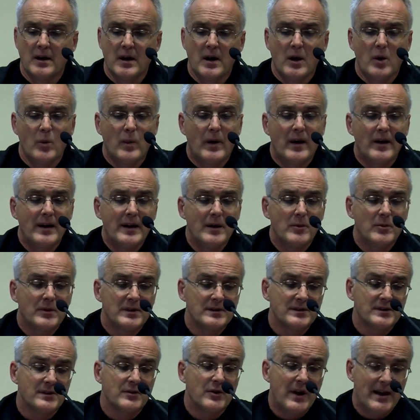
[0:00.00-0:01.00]
where he
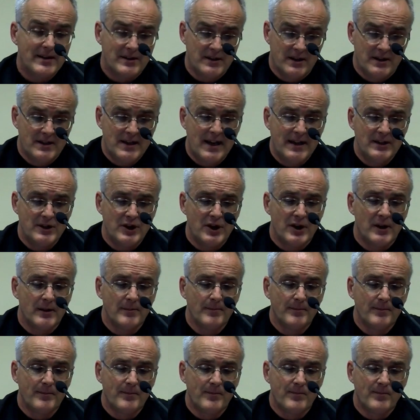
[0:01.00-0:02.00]
was granted tenure.
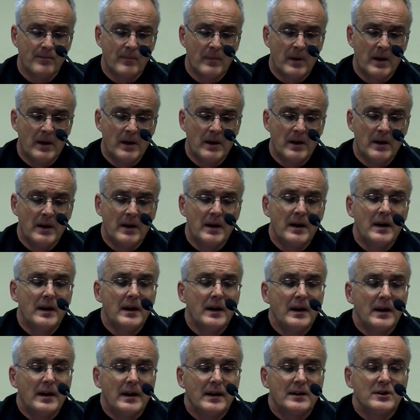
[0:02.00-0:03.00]

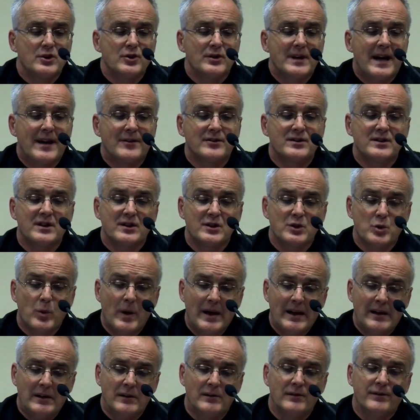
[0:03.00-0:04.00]
In
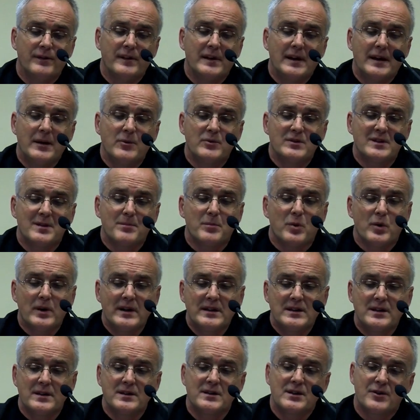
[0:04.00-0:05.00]
2012, he was
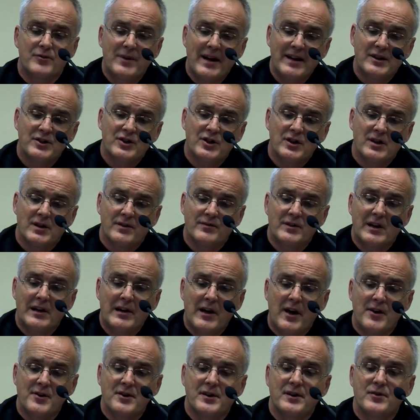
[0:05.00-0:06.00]
appointed director of the
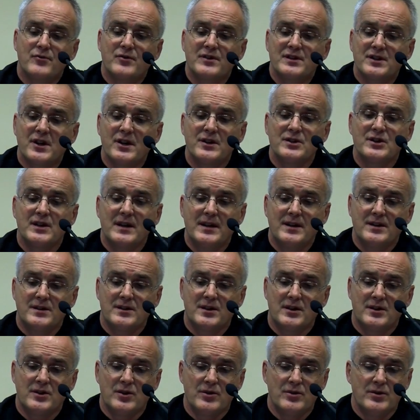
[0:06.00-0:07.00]
Lonergan Research
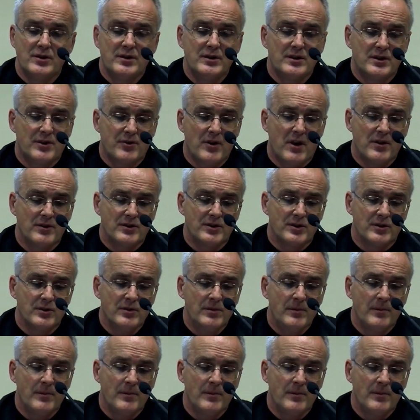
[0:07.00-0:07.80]
Institute, Toronto,